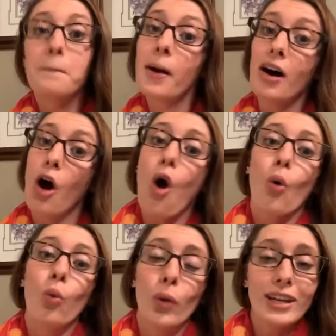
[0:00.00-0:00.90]
But
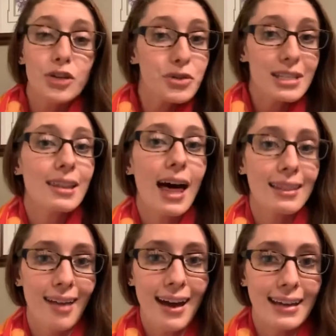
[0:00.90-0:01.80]
when you see that
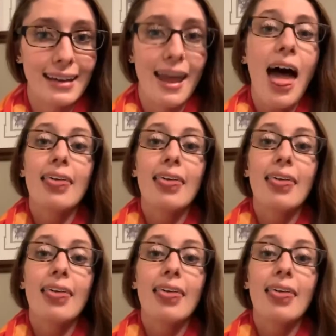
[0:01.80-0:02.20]
lion